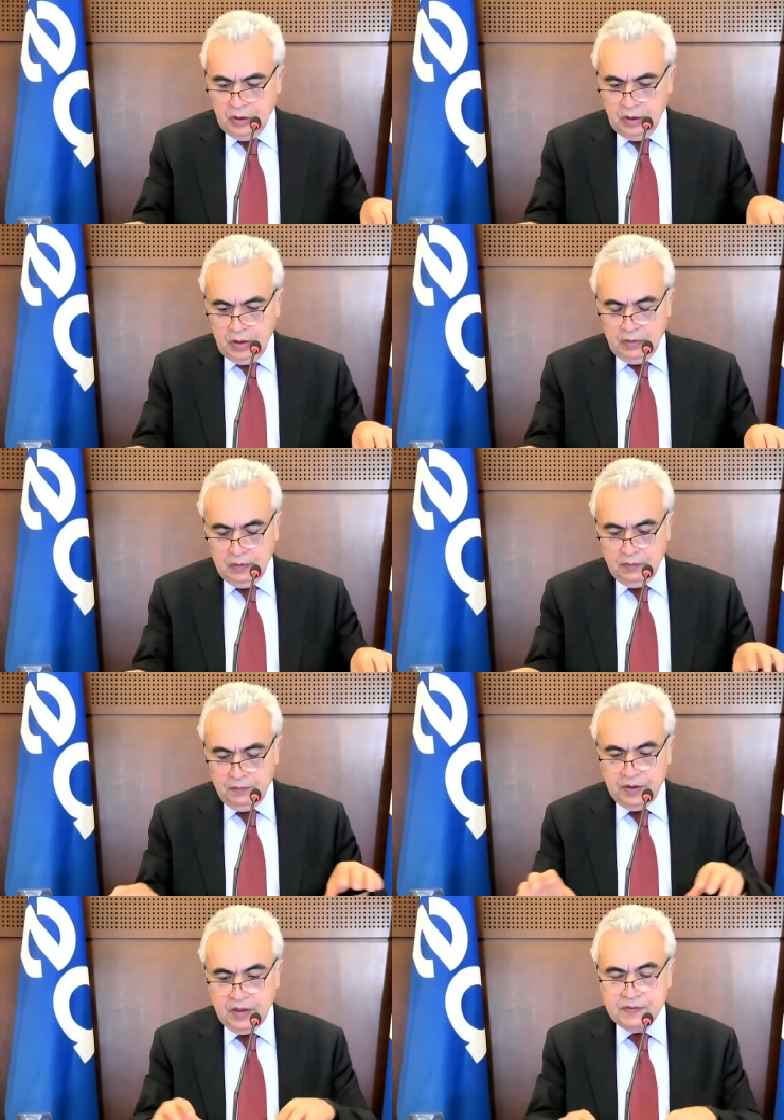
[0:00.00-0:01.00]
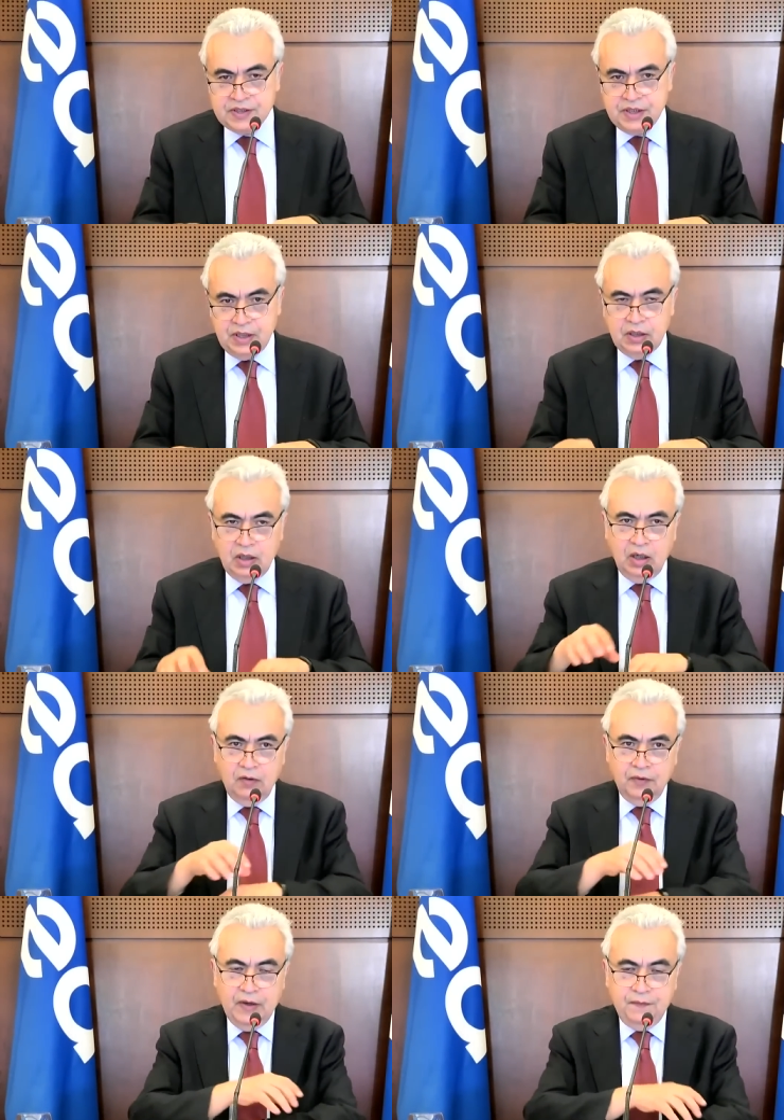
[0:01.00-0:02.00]
we have seen how
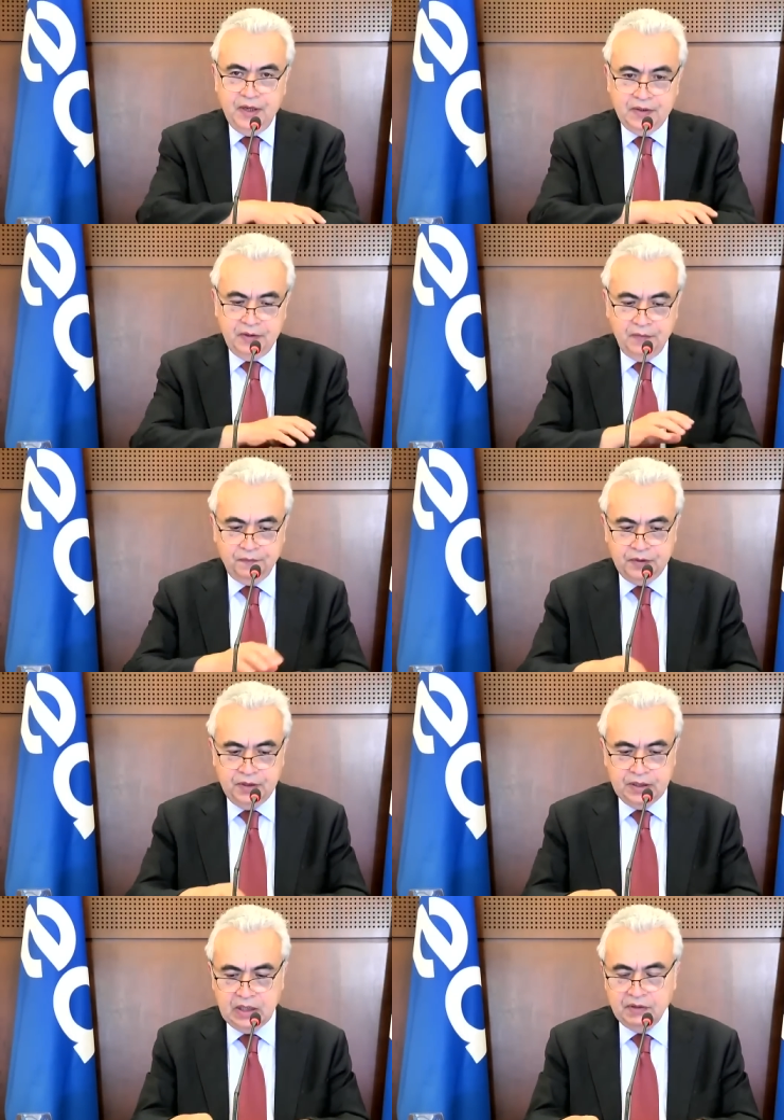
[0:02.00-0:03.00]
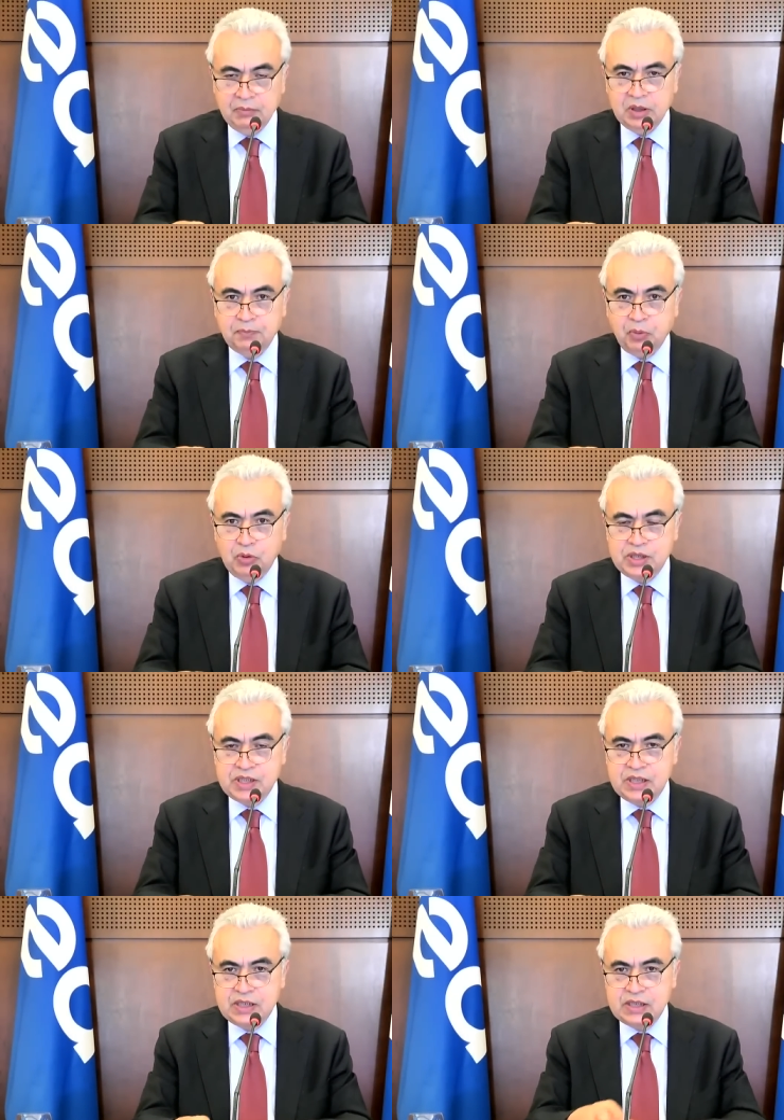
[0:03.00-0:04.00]
effective the government
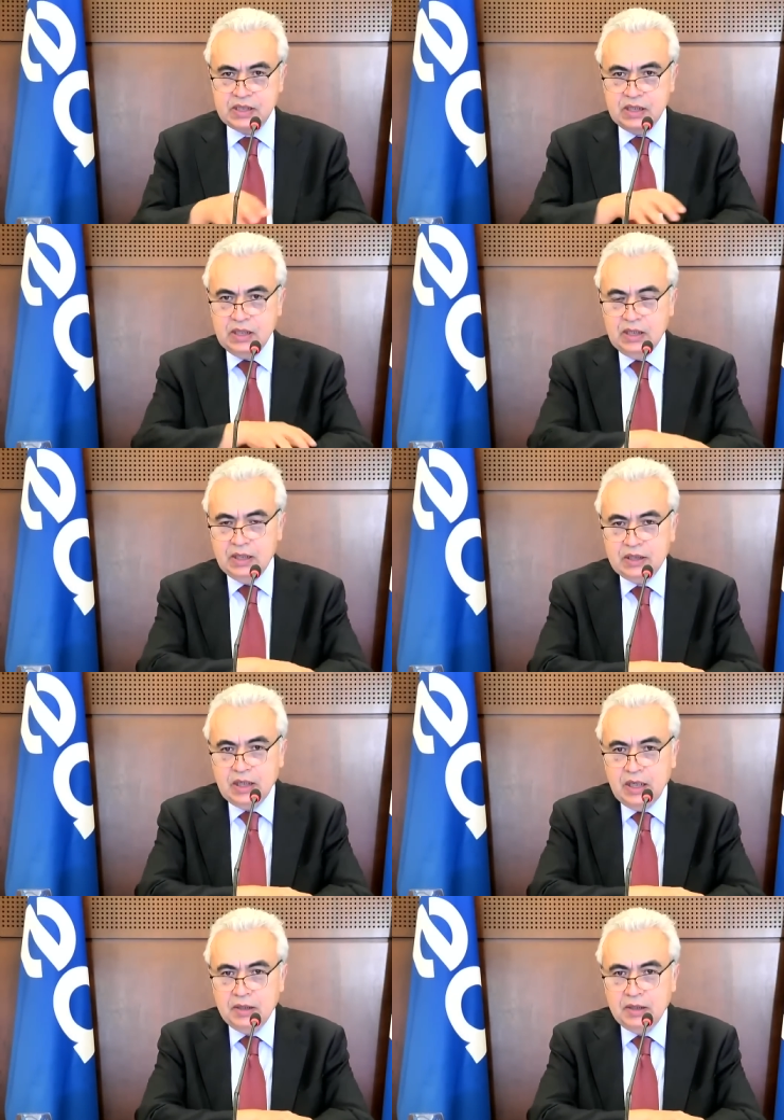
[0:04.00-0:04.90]
policies can